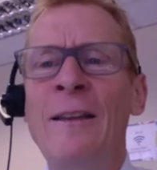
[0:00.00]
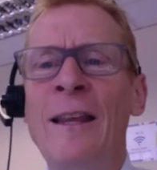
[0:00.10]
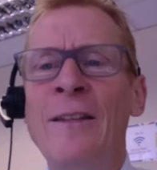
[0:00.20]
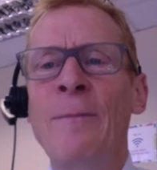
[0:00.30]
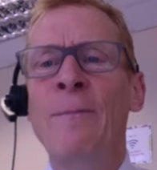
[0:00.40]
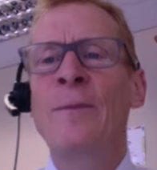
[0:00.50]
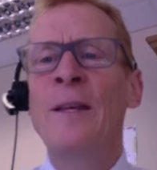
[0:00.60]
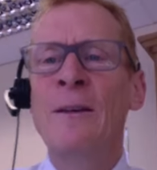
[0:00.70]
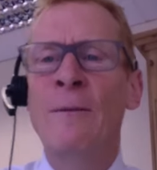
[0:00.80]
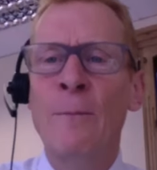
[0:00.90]

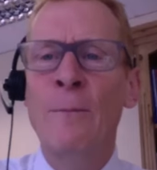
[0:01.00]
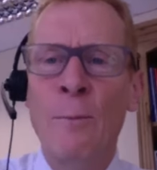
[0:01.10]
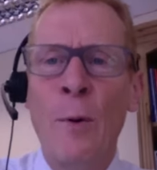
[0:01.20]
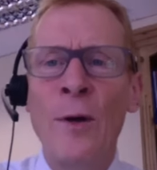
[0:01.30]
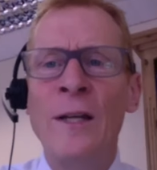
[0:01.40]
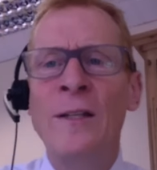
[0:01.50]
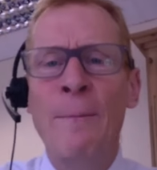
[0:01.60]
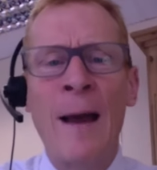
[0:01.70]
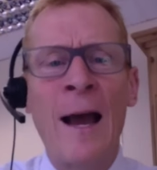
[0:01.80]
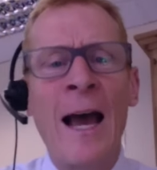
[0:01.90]
there's a point
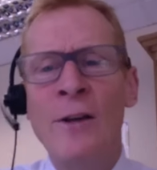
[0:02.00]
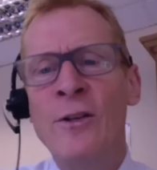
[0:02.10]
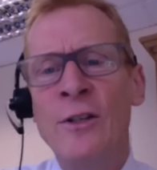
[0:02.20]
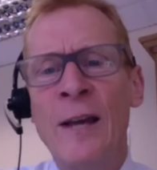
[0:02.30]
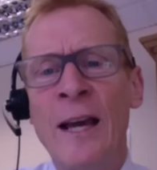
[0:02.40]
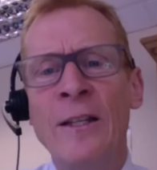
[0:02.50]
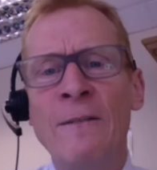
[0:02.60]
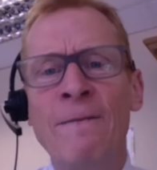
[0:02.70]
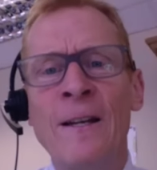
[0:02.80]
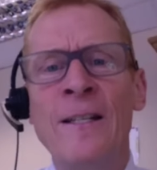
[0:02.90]
about how did you get this
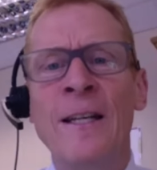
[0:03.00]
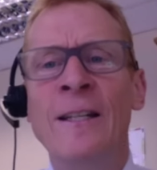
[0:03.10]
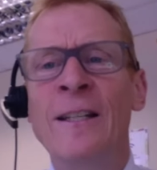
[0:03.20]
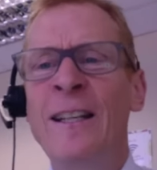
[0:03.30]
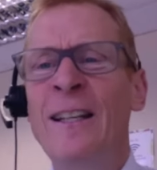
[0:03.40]
funded,